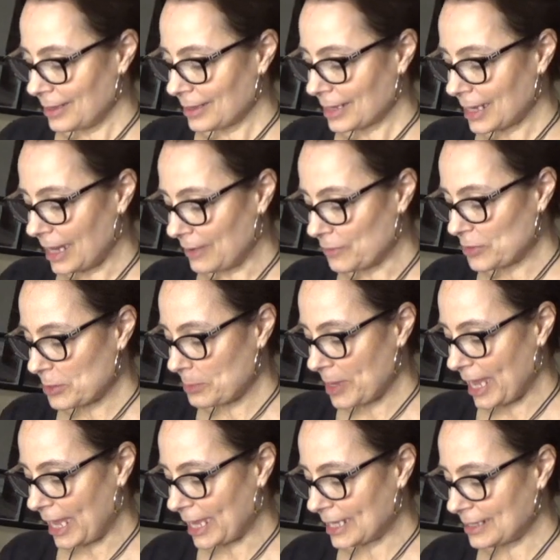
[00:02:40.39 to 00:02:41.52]
Cover the
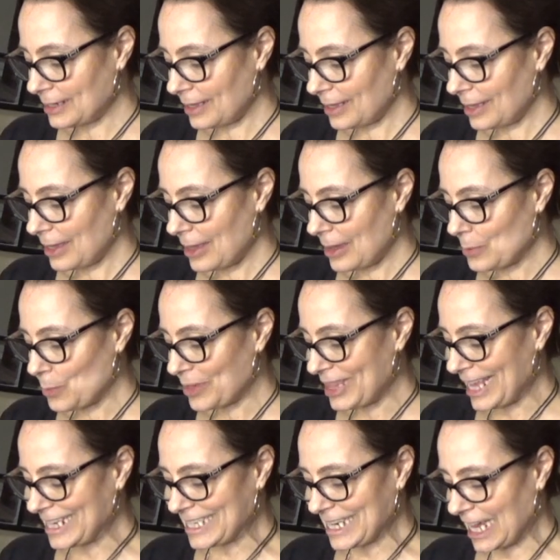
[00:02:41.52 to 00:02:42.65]
pan with
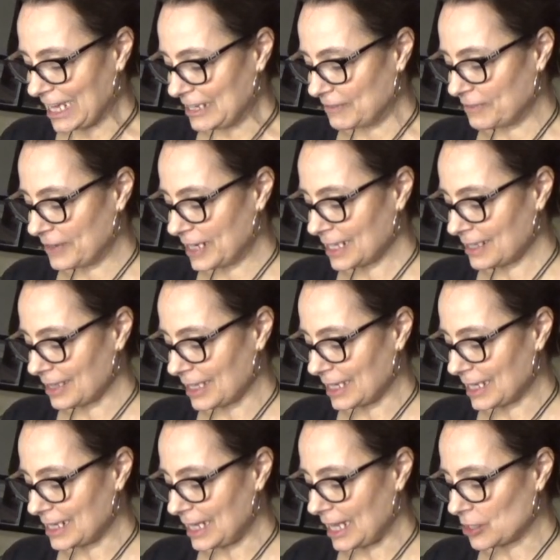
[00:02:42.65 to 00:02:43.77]
a tight-fitting
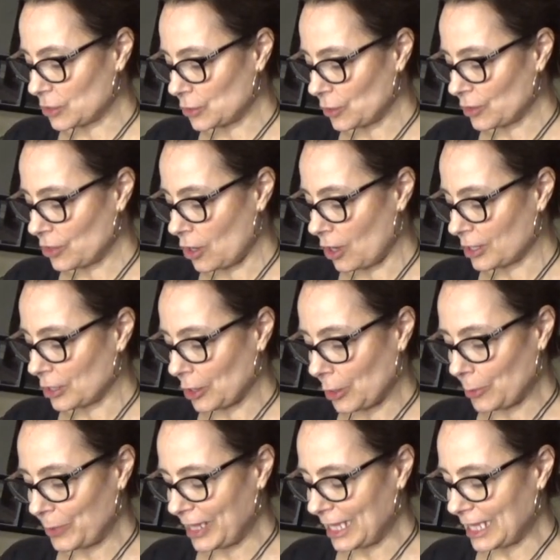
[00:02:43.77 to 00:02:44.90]
lid and cook on
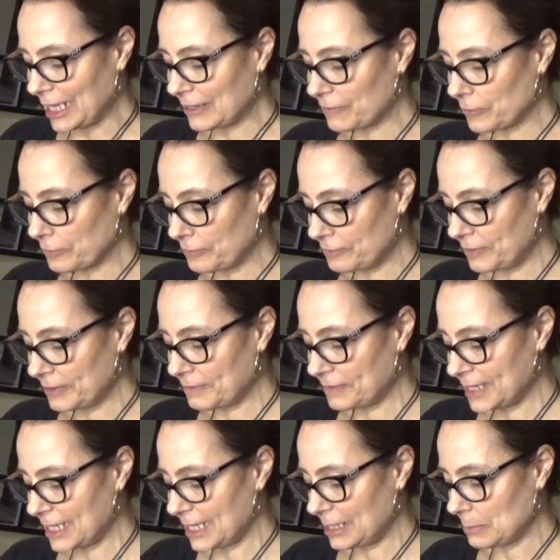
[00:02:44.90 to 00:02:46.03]
low heat for
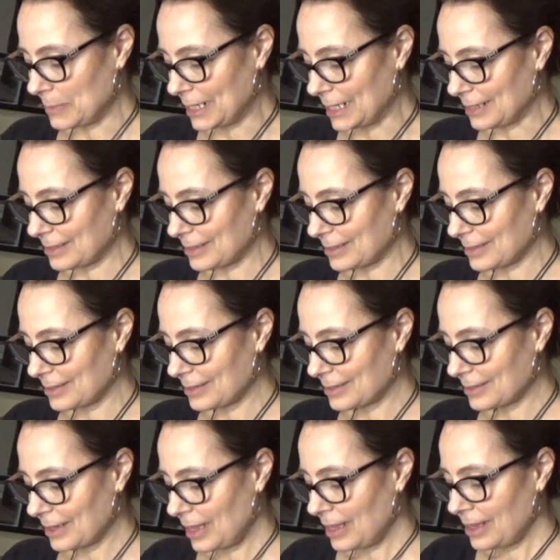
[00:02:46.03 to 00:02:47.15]
15 minutes.
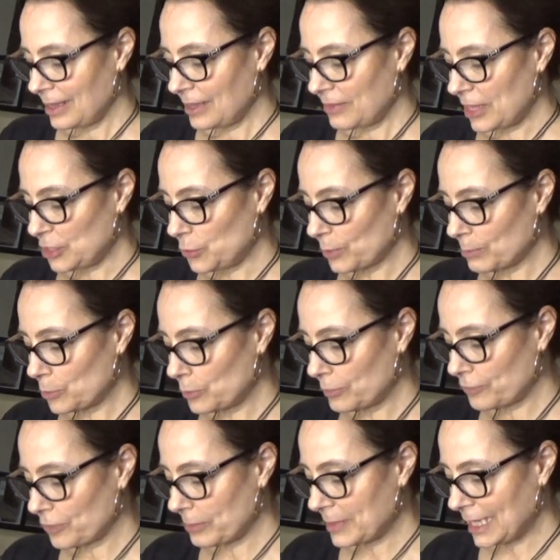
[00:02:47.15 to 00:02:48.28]
Then you remove
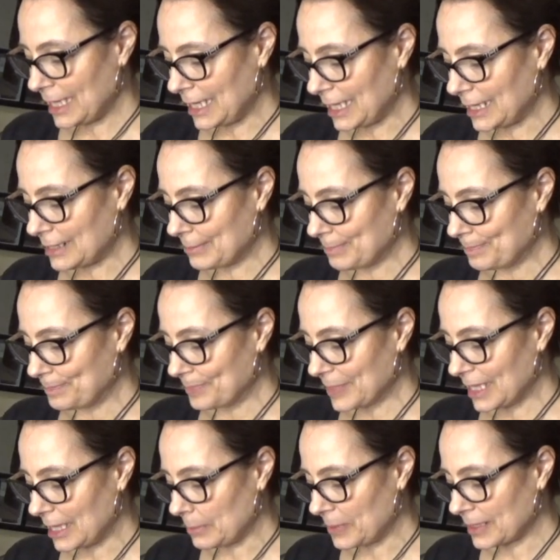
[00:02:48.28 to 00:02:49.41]
from the heat,
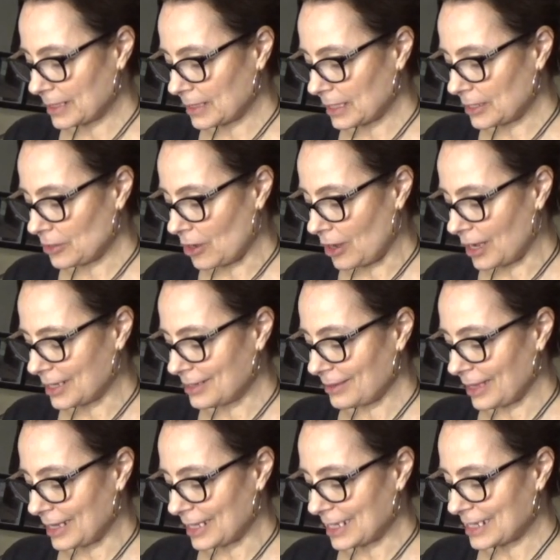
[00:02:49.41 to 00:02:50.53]
keeping the lid on,
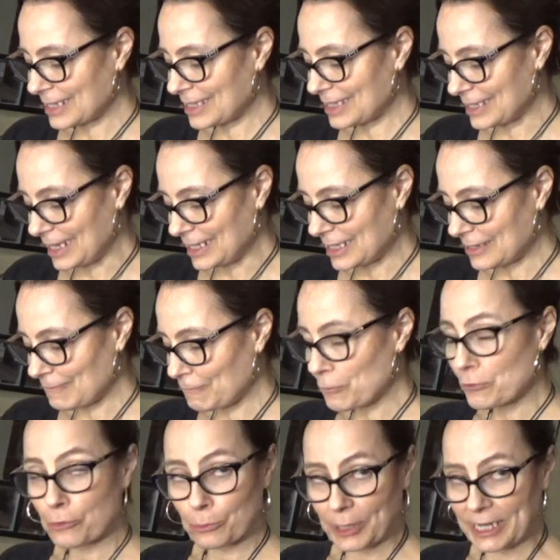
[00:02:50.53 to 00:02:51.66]
letting it sit for
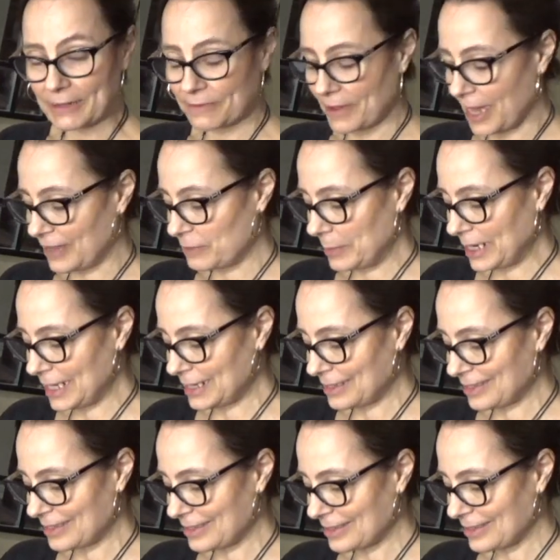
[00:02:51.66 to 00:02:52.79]
3 to 5 minutes.